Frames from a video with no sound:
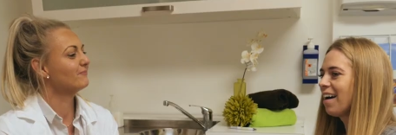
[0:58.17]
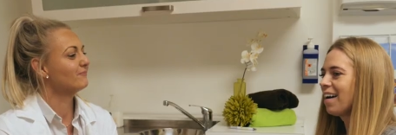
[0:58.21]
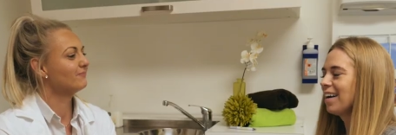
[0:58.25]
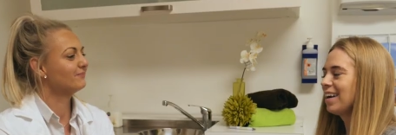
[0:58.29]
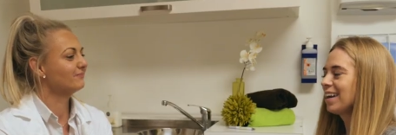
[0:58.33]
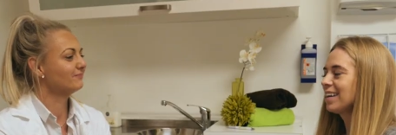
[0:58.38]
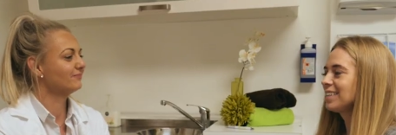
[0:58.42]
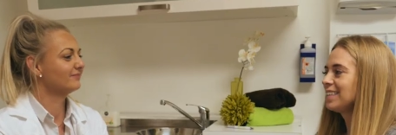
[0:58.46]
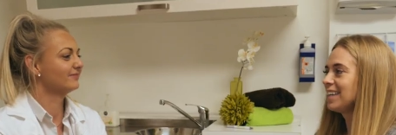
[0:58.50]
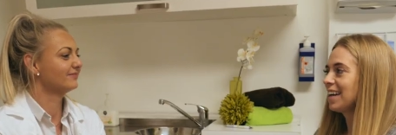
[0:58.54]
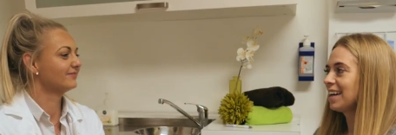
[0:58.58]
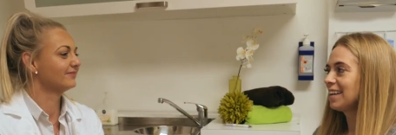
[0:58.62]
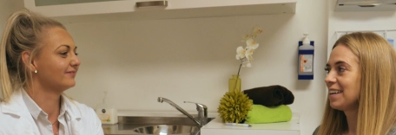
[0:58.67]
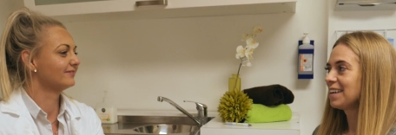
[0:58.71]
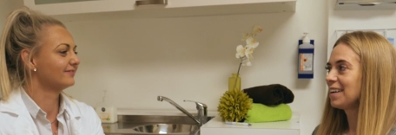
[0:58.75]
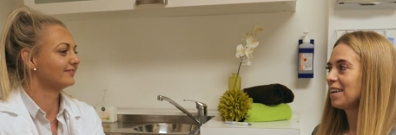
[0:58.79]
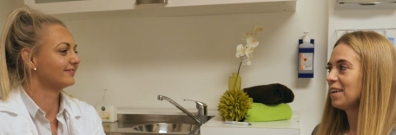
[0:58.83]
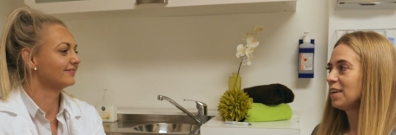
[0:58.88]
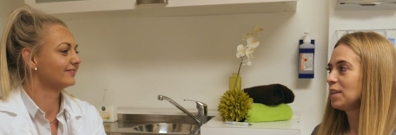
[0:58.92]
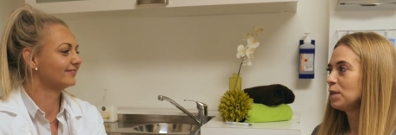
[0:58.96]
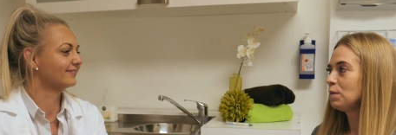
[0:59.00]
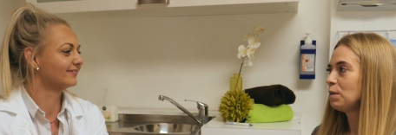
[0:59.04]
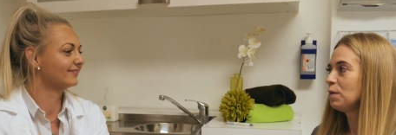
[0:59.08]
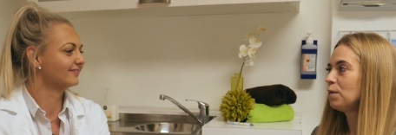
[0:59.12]
Speaker 1: I actually had a
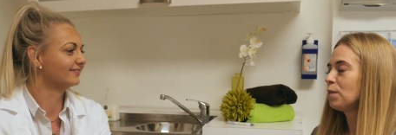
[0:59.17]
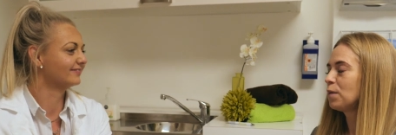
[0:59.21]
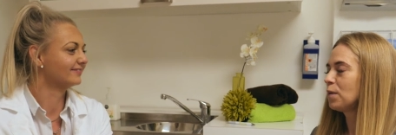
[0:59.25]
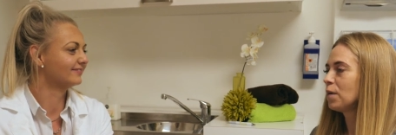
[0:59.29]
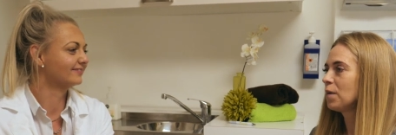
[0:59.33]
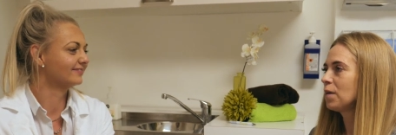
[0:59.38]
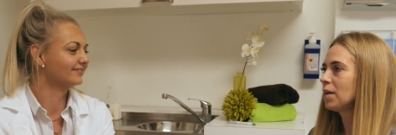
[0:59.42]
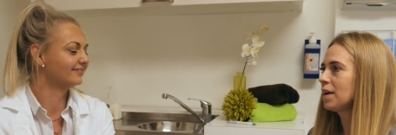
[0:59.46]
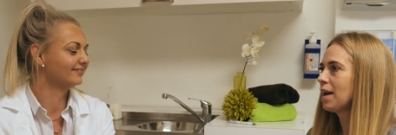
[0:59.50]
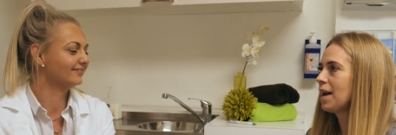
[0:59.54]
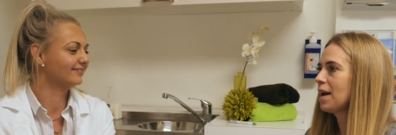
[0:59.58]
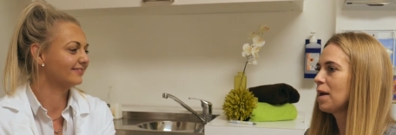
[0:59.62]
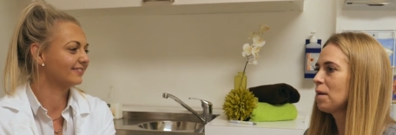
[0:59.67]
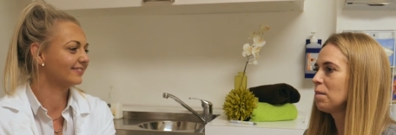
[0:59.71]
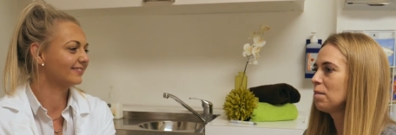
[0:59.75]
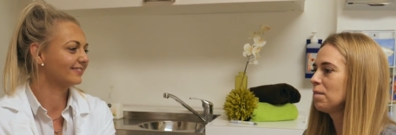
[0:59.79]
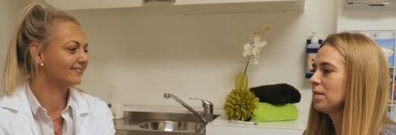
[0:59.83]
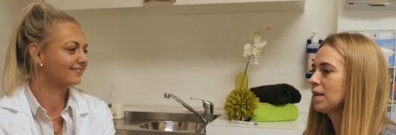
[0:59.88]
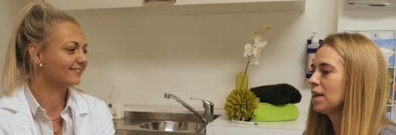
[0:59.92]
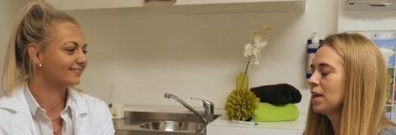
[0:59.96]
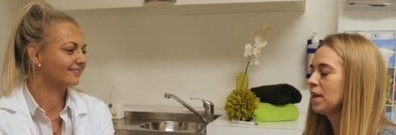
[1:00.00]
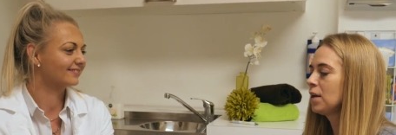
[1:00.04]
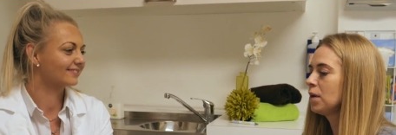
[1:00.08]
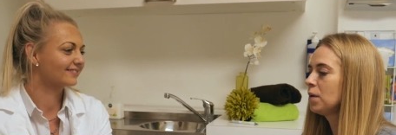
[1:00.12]
client before um,
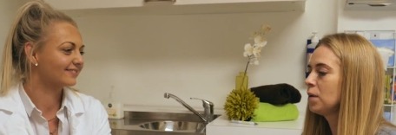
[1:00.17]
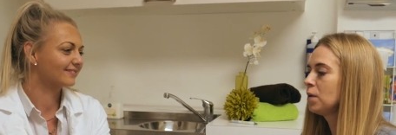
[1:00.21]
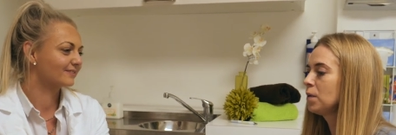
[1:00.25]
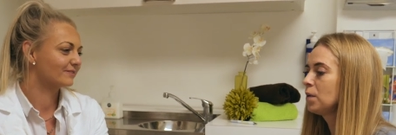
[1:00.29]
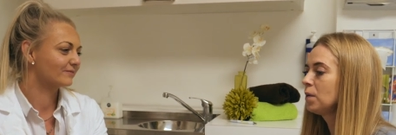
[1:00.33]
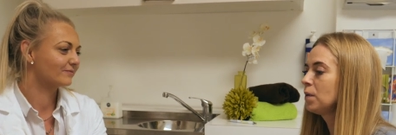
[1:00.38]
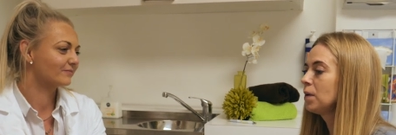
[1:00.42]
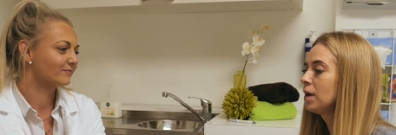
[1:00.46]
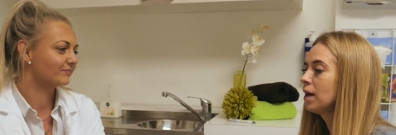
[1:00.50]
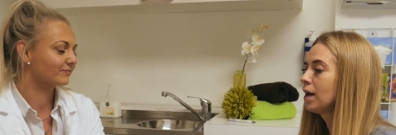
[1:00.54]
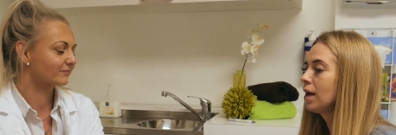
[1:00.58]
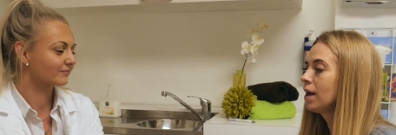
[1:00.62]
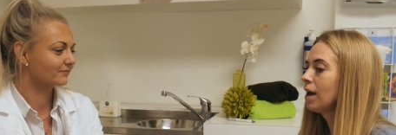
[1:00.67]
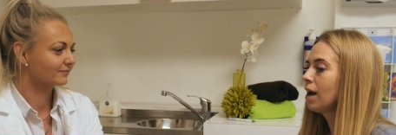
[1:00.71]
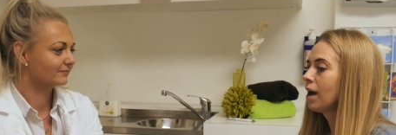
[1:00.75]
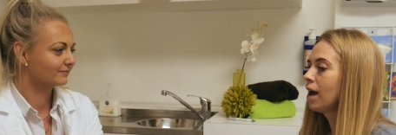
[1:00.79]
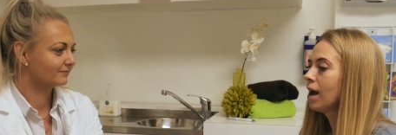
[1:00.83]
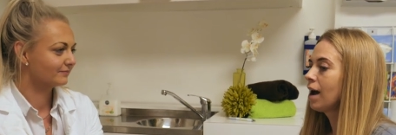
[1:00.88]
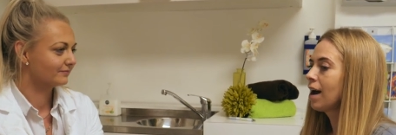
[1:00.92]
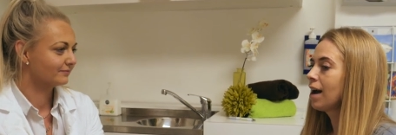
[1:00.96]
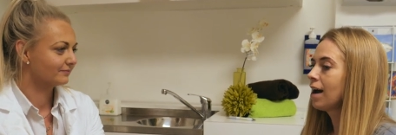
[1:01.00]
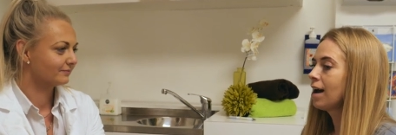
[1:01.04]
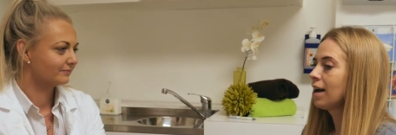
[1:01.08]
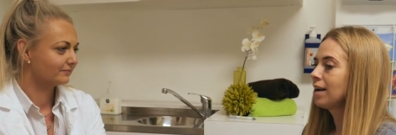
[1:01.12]
who
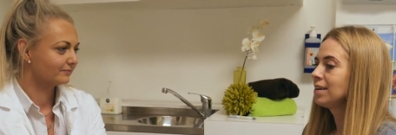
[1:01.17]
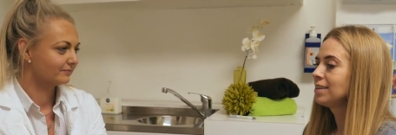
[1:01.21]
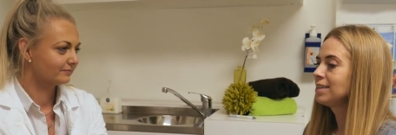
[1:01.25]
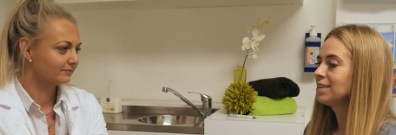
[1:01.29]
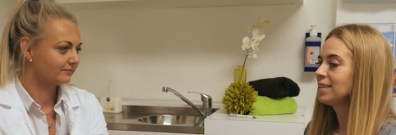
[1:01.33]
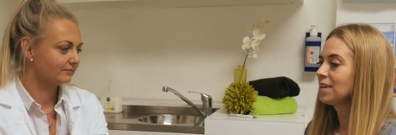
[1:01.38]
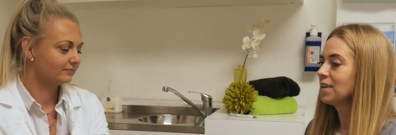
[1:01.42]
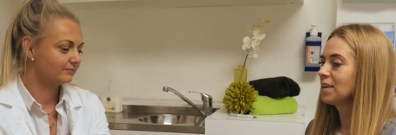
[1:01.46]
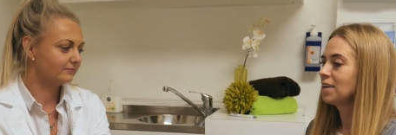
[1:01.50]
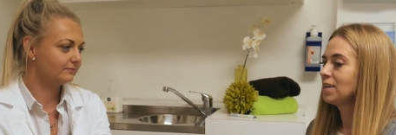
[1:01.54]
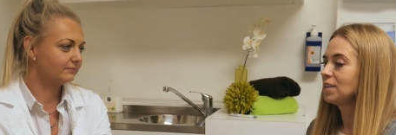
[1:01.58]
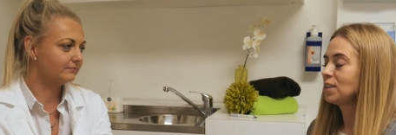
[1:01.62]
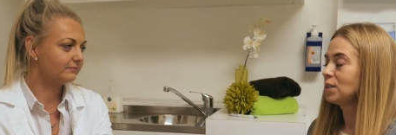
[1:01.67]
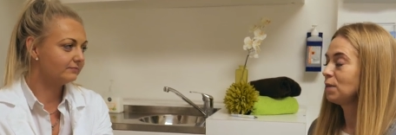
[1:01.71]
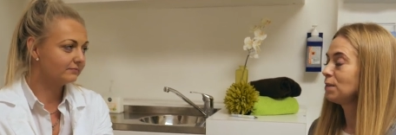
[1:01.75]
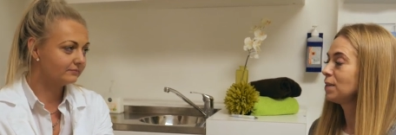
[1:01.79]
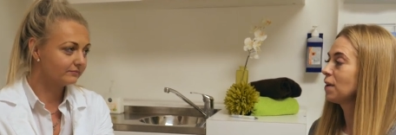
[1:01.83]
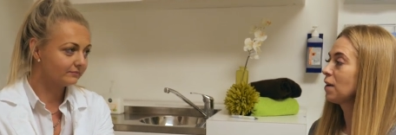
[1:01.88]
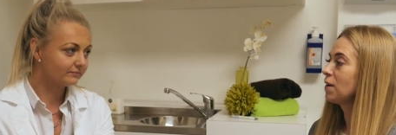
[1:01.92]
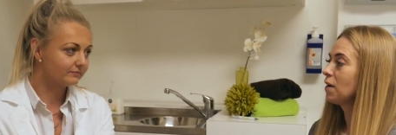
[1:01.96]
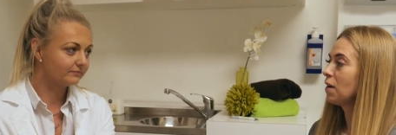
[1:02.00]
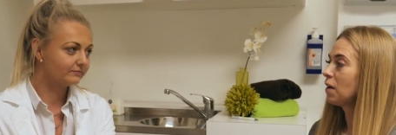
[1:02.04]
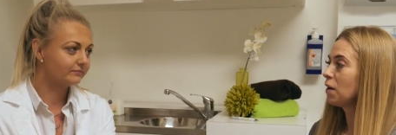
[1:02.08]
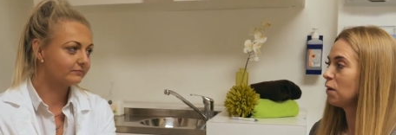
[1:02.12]
had she was
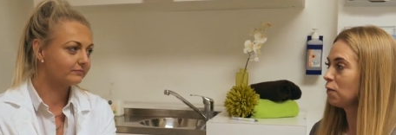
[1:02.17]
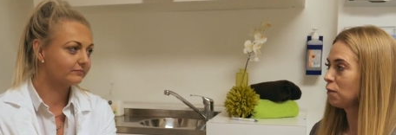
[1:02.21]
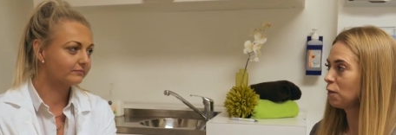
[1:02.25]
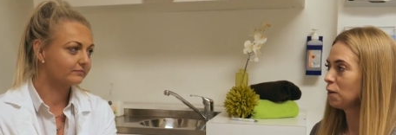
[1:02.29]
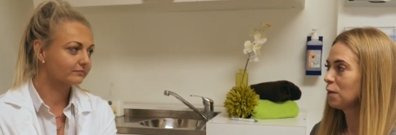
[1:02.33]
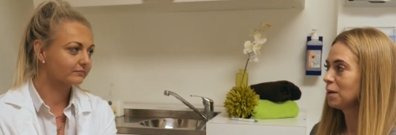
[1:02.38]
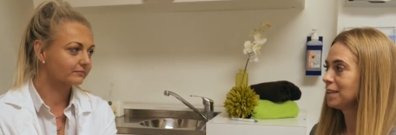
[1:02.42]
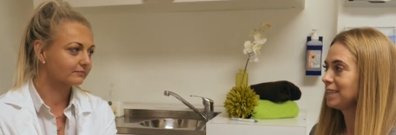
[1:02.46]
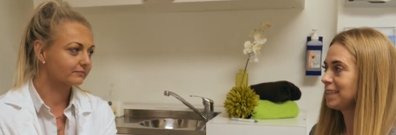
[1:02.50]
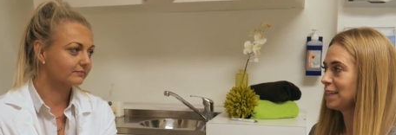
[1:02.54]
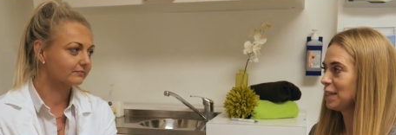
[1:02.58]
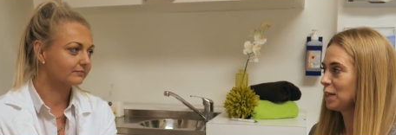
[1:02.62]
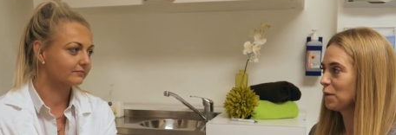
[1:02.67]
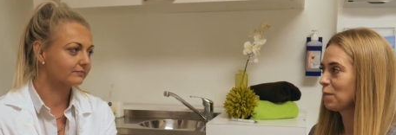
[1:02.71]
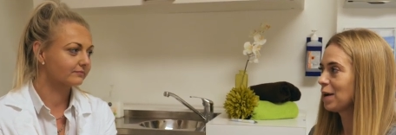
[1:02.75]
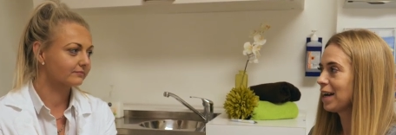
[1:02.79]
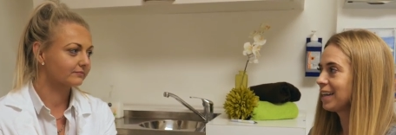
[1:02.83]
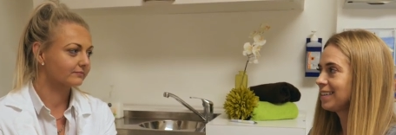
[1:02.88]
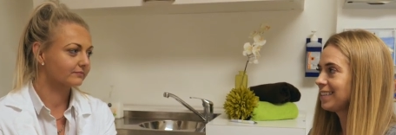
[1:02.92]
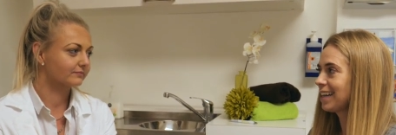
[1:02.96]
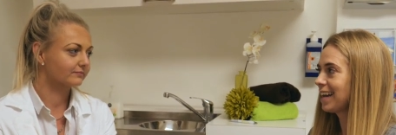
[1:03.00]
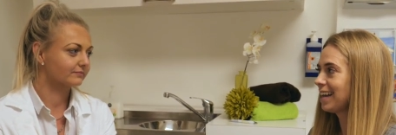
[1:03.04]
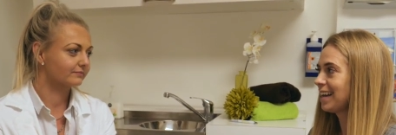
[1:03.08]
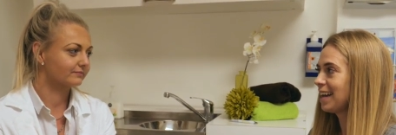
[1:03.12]
on all fours in the
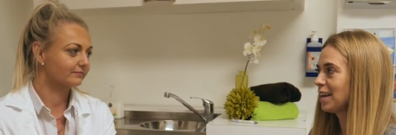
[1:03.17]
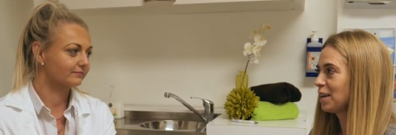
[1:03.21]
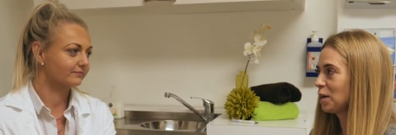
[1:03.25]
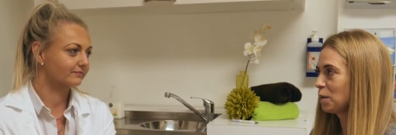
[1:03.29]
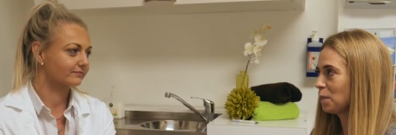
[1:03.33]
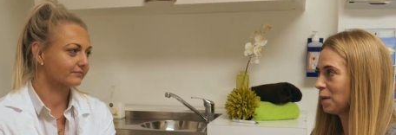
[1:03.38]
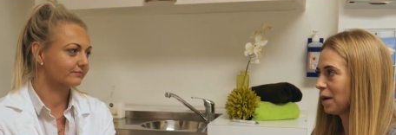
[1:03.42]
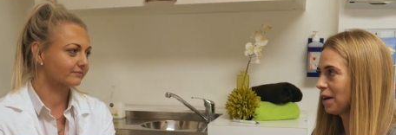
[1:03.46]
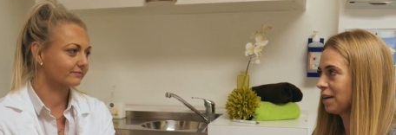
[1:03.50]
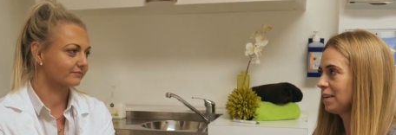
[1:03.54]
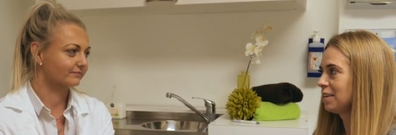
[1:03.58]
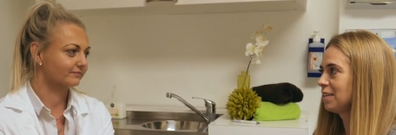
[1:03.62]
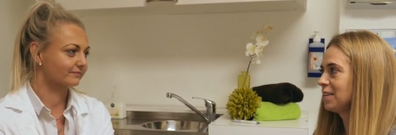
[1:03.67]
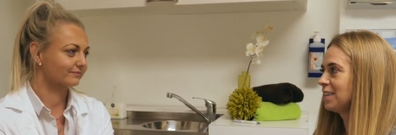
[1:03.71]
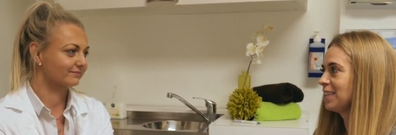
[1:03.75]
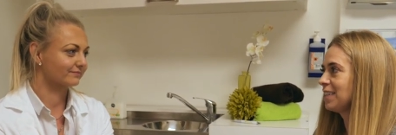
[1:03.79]
bath and had her partner